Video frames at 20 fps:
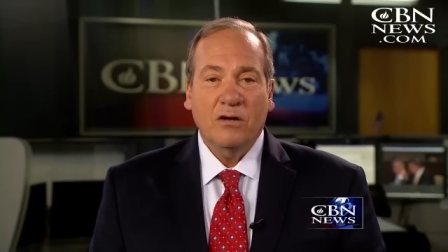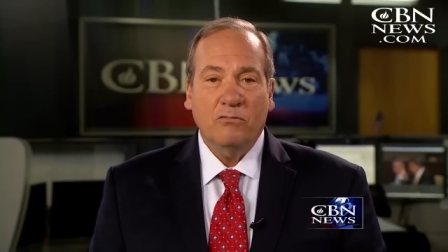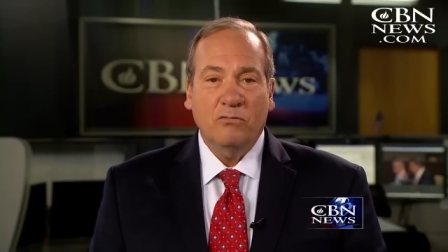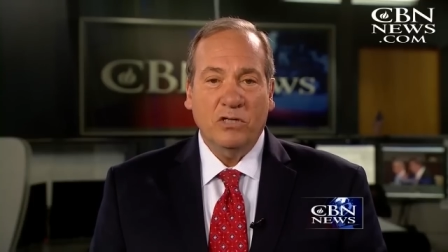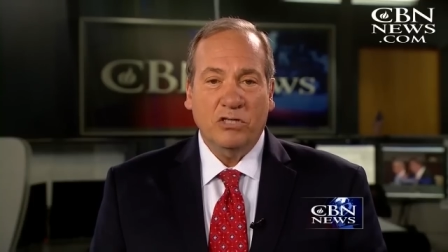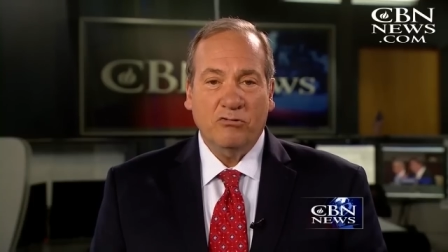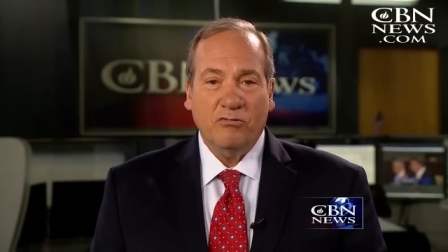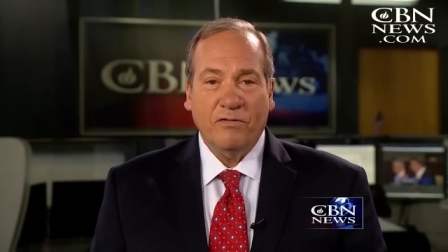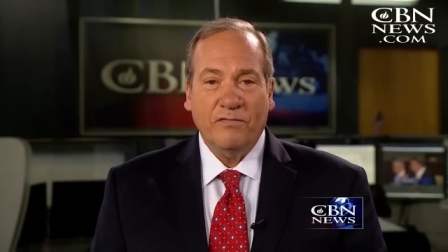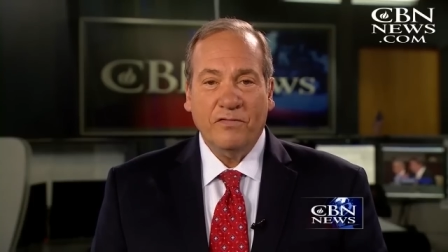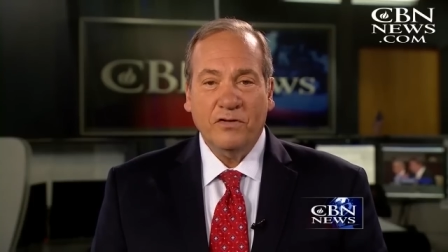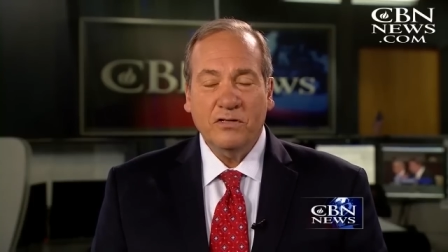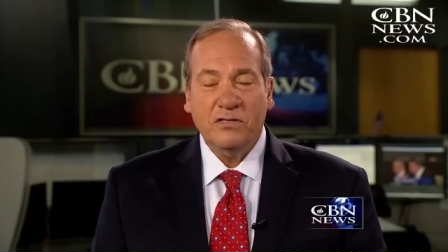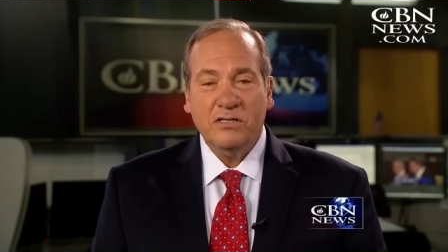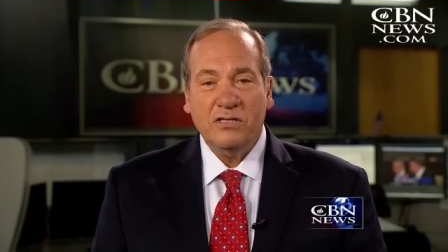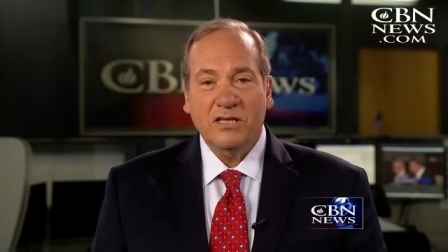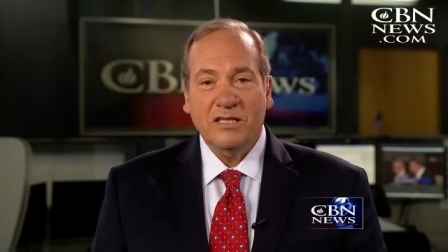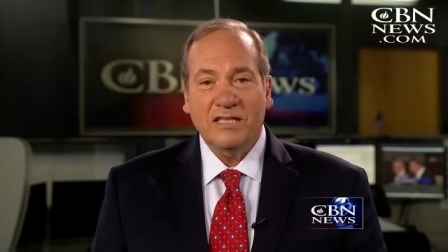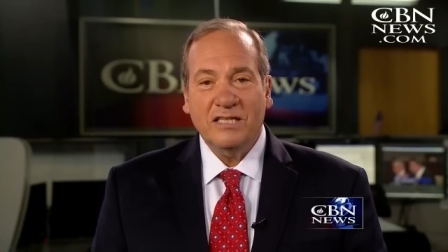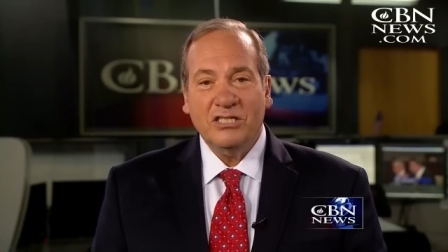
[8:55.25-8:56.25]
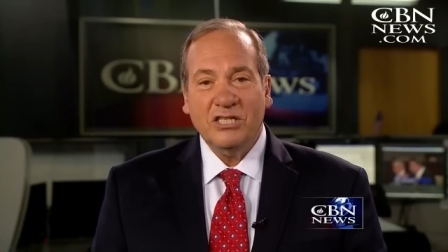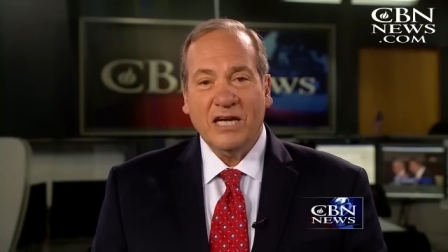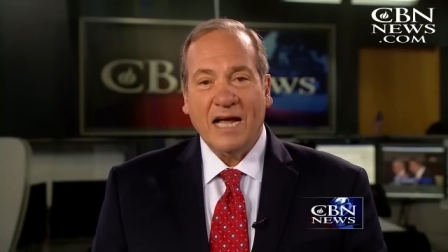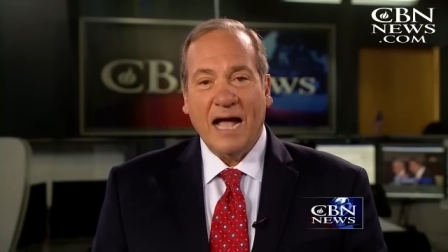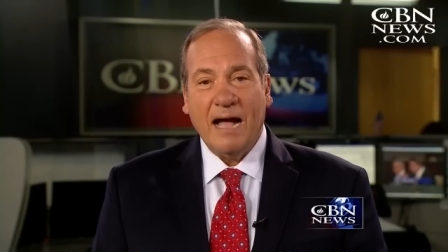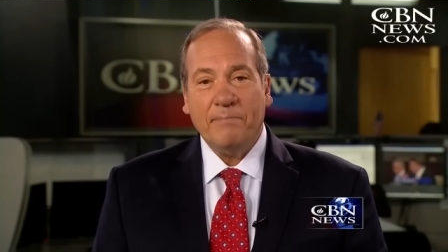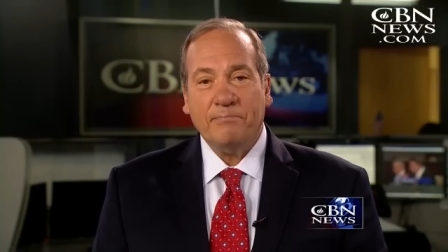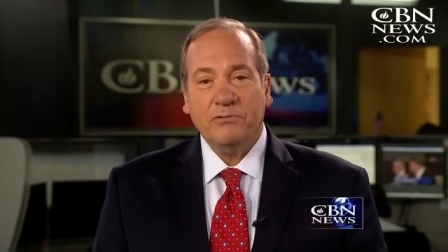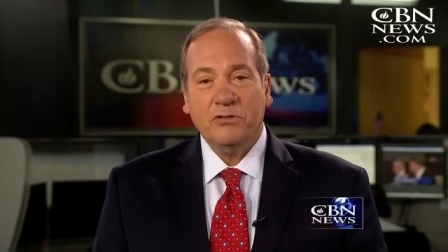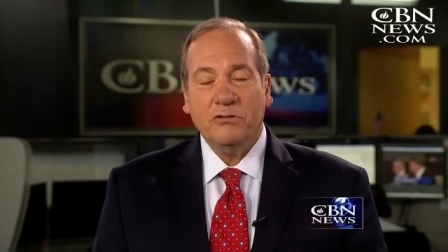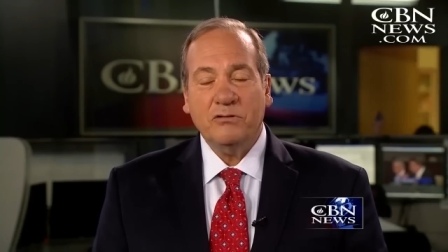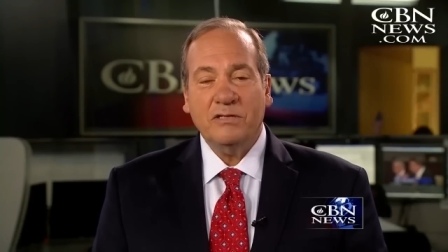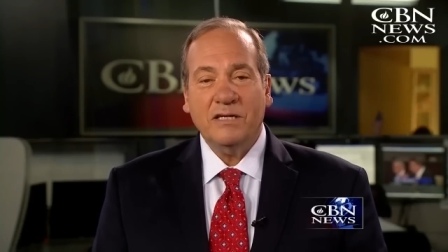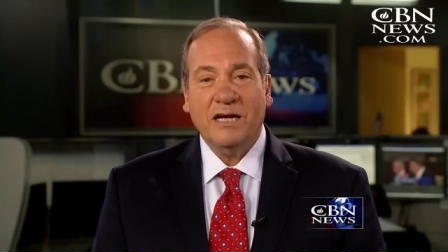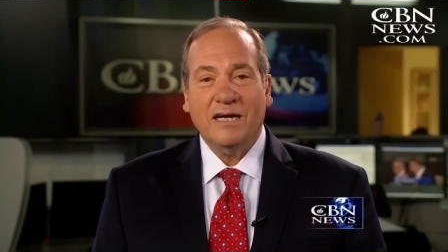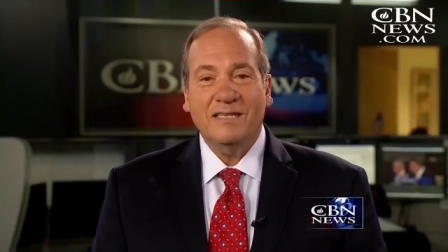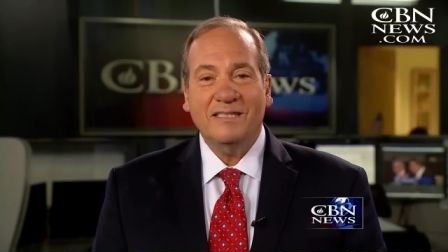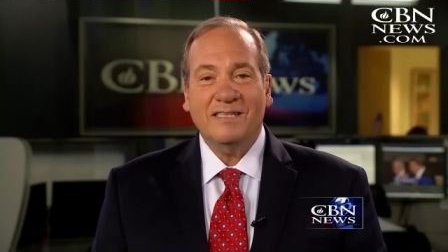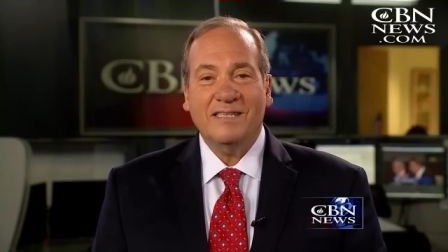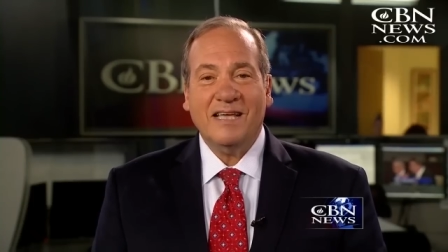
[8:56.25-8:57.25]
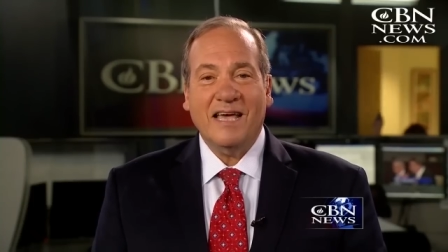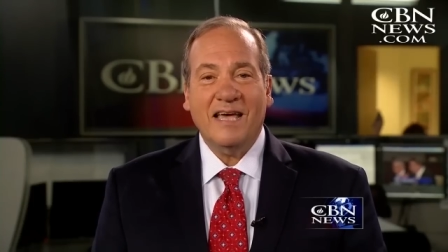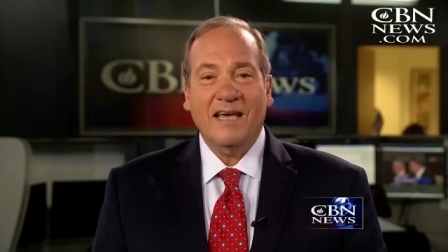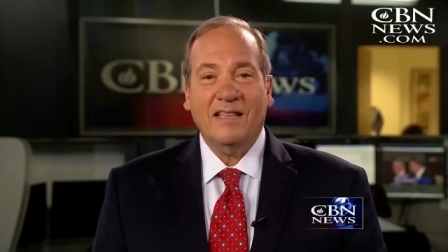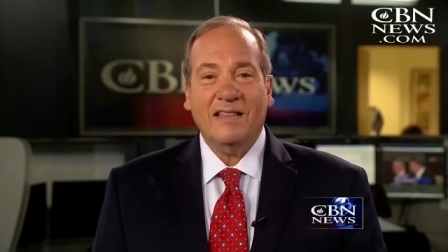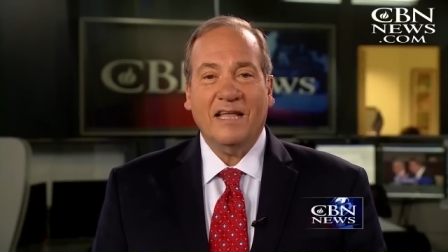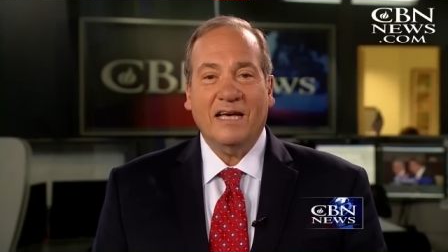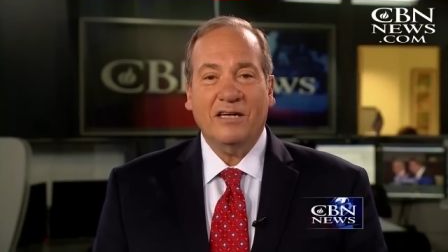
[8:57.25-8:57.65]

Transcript: which refers to the chapter in Isaiah